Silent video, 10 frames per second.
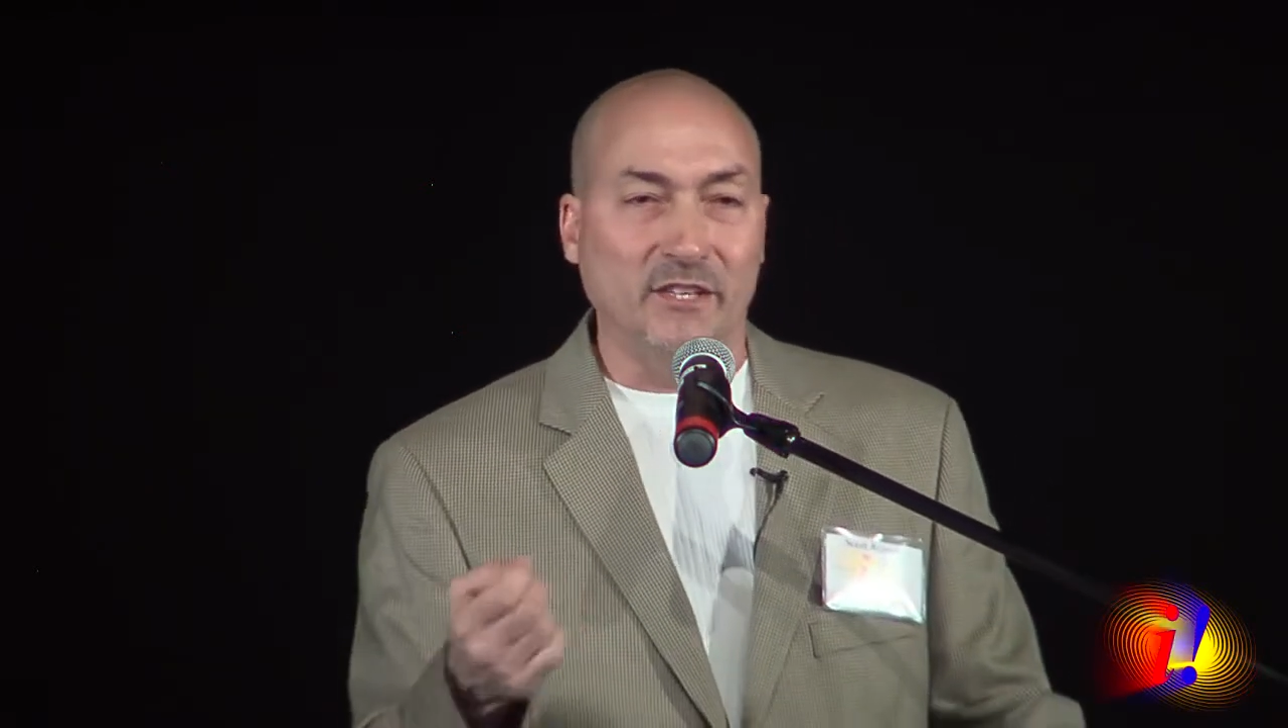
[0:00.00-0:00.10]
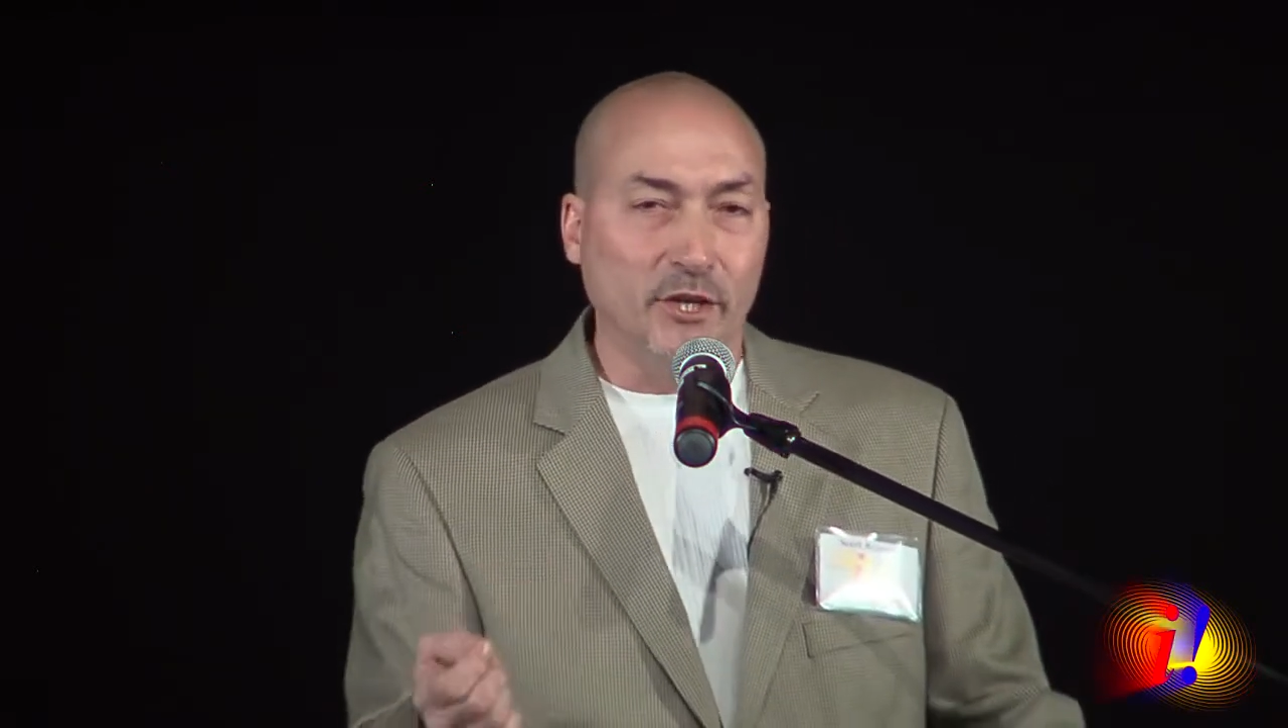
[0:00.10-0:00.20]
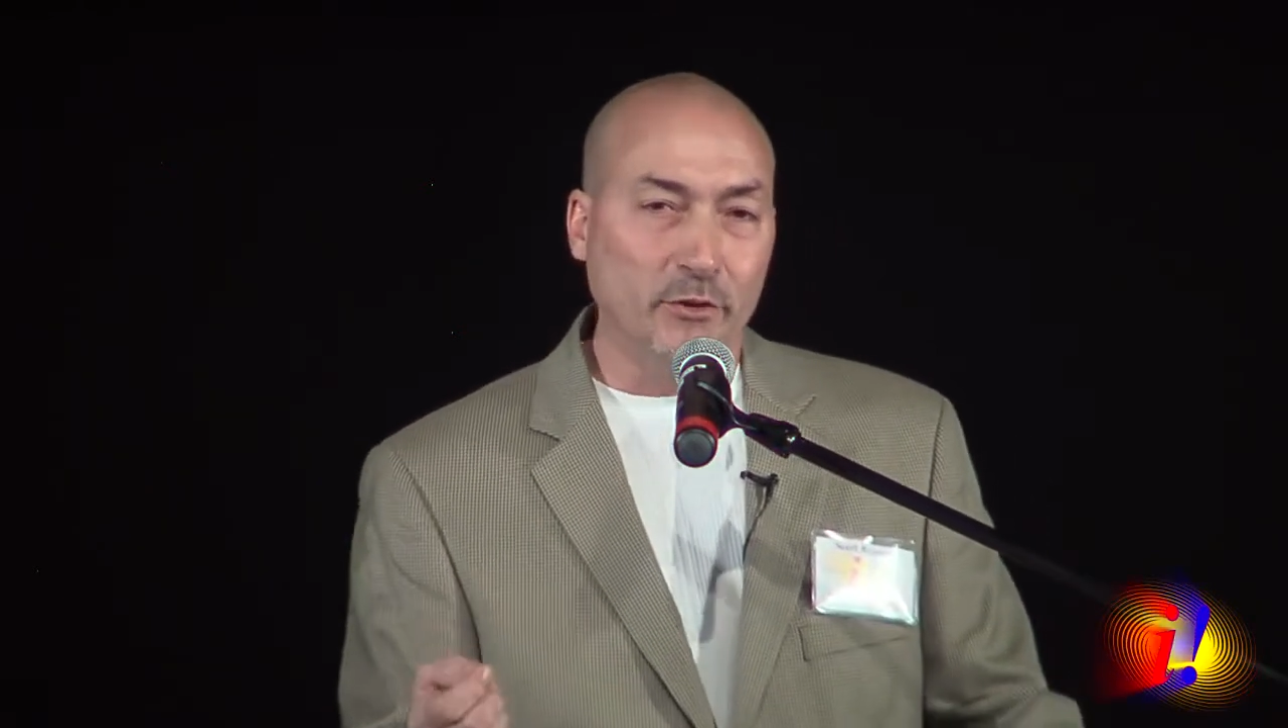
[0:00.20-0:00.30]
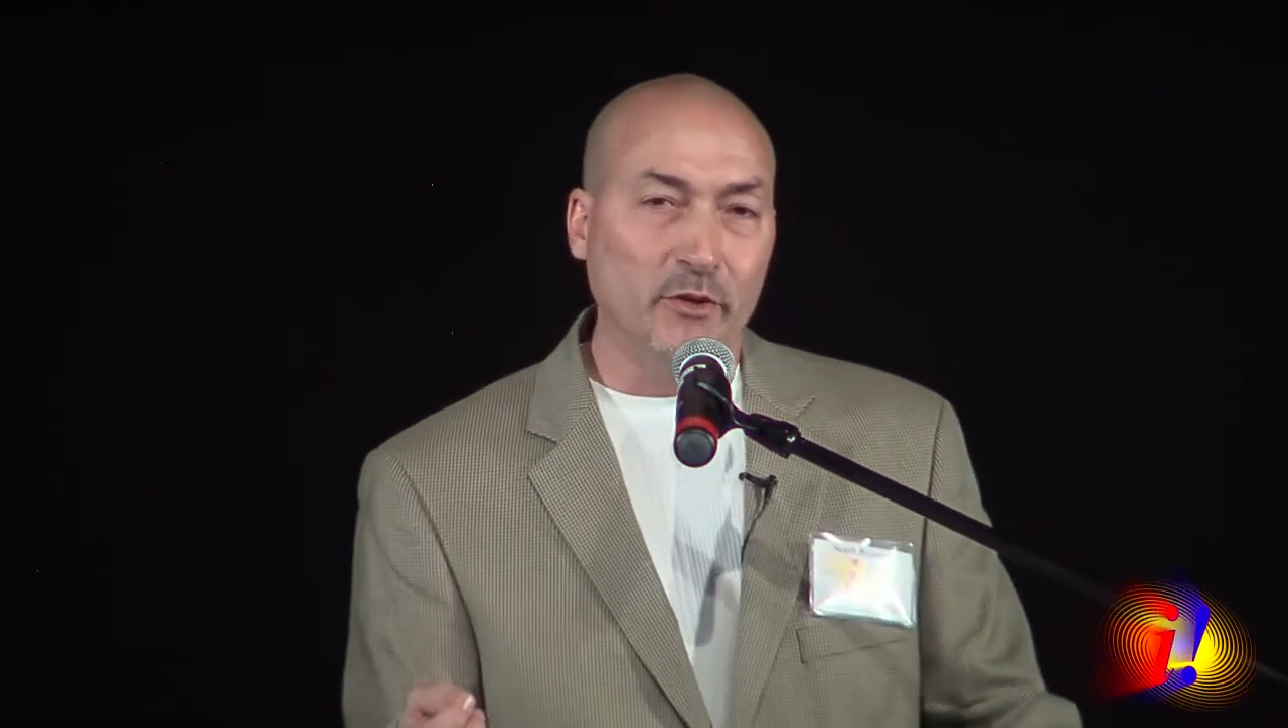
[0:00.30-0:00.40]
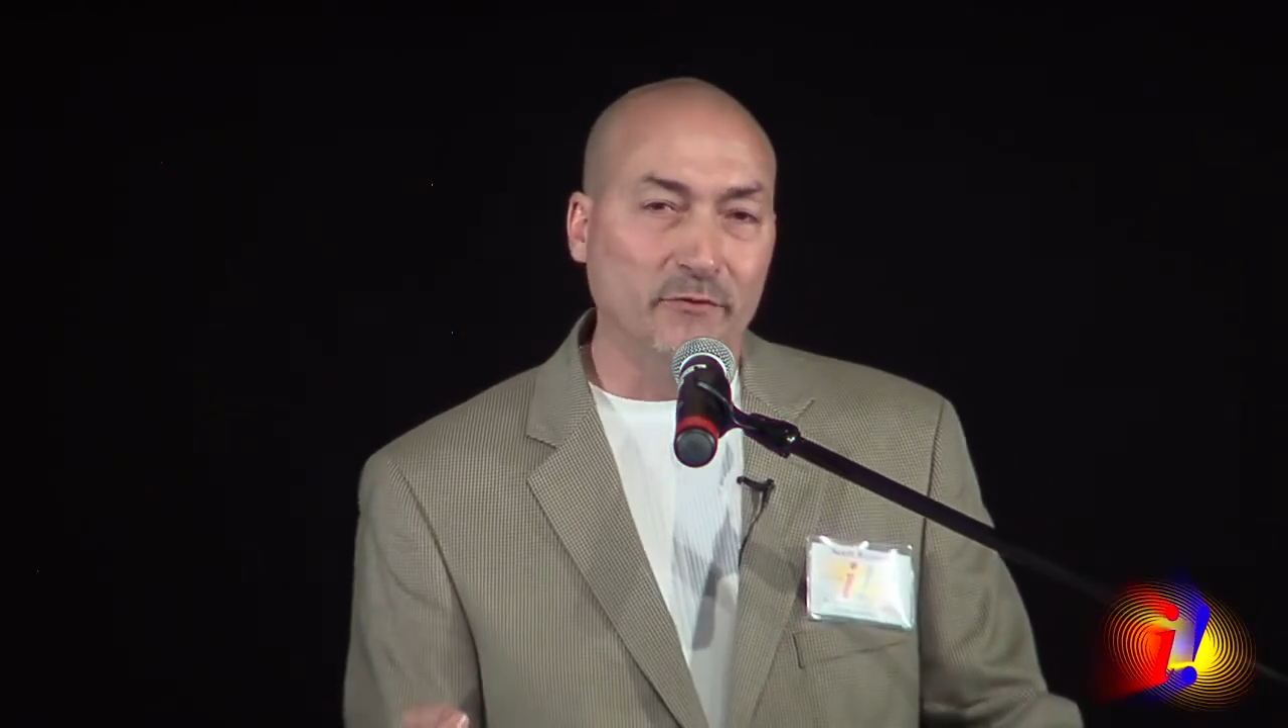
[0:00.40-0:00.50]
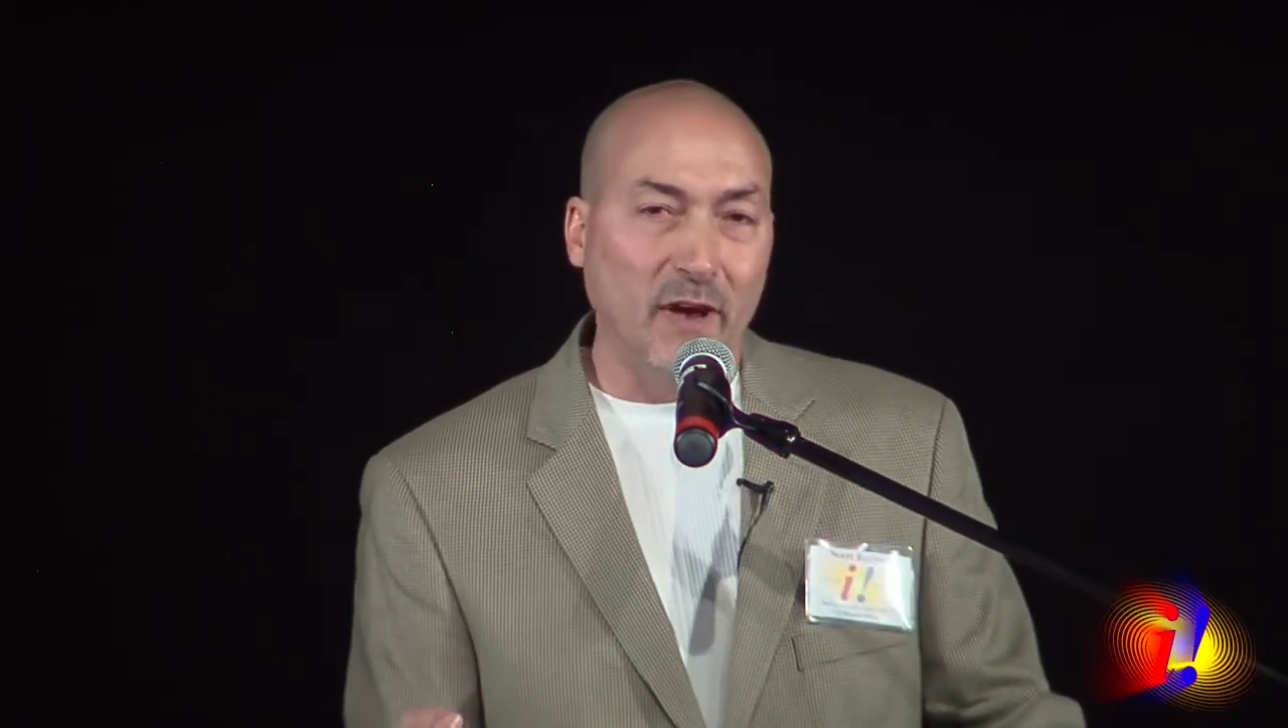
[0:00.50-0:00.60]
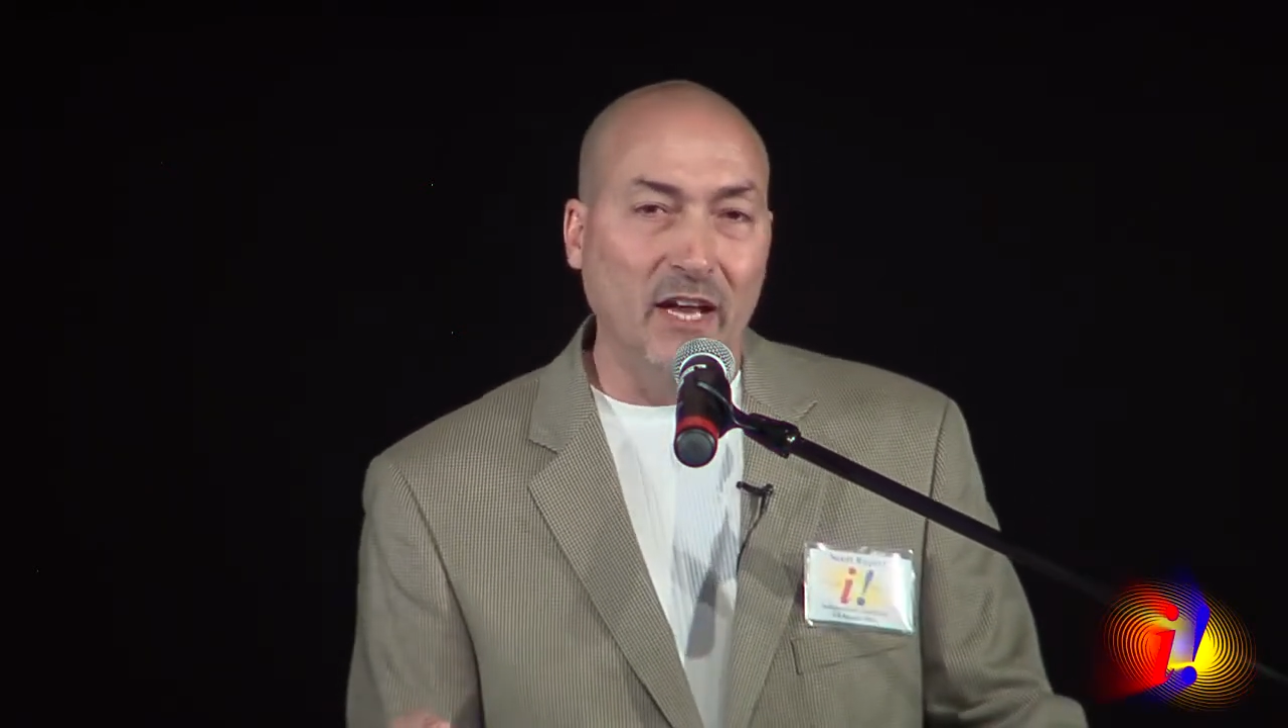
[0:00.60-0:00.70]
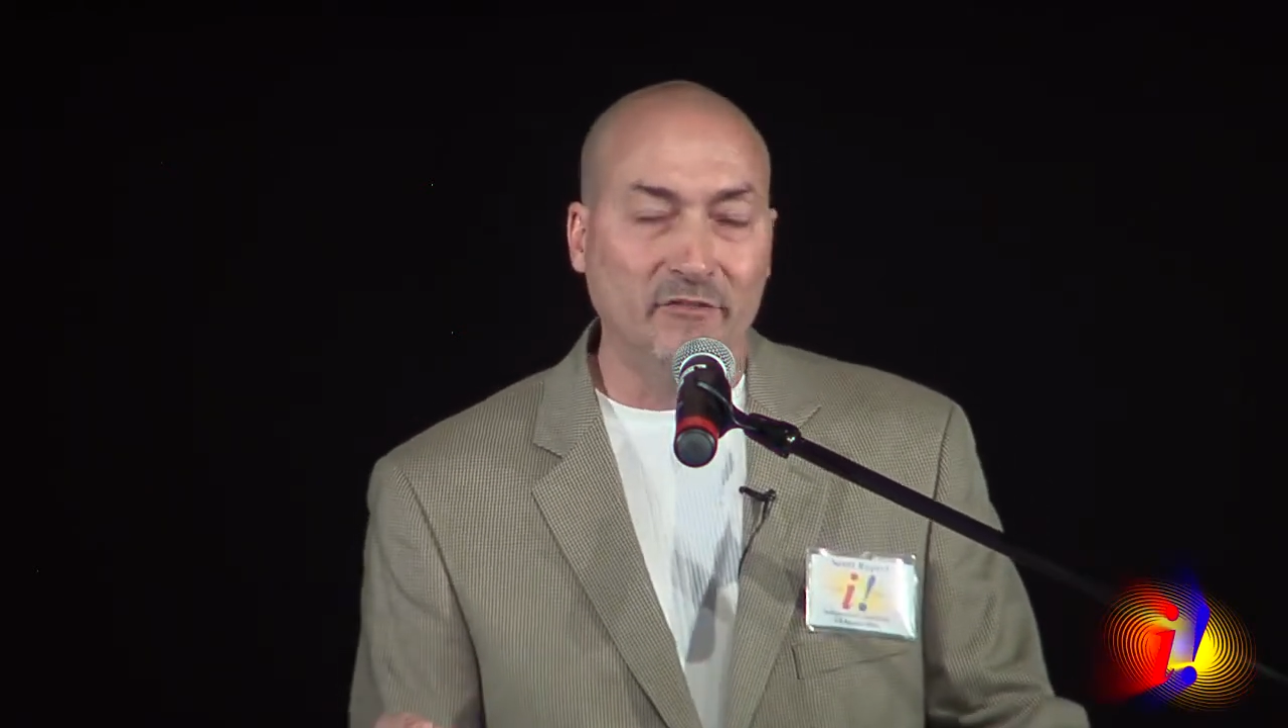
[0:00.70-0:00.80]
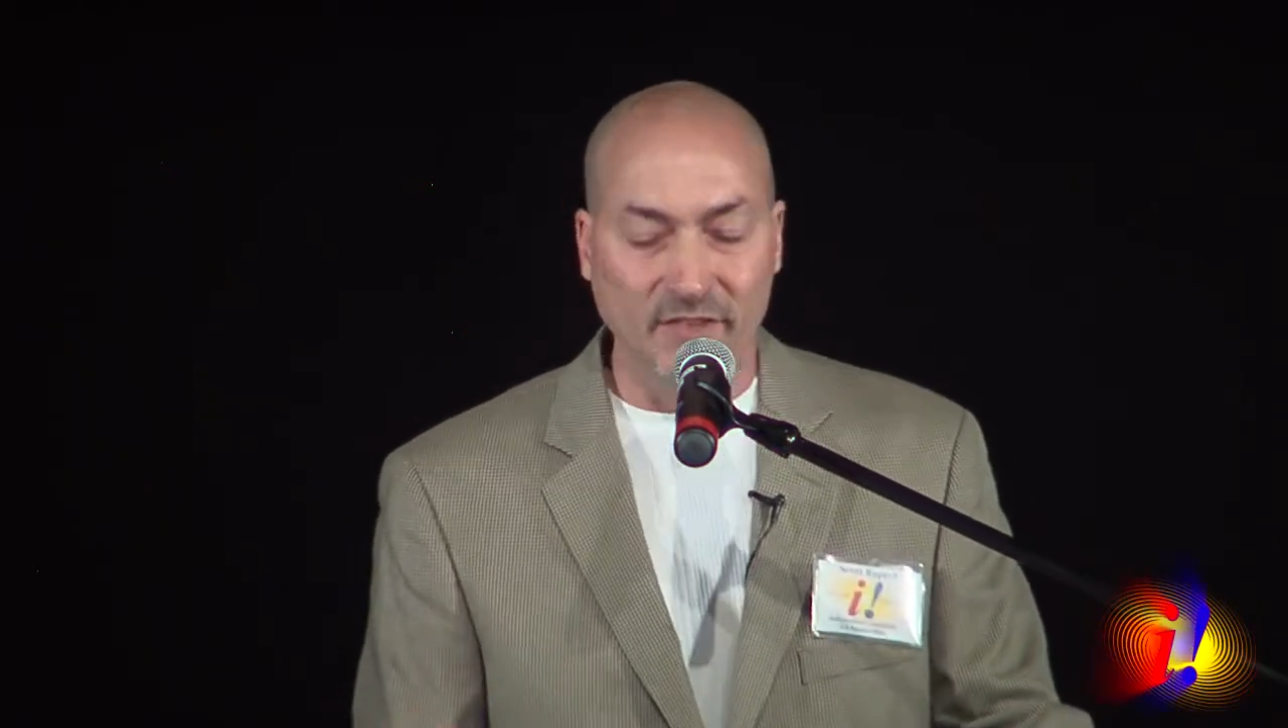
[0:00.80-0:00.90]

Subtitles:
unified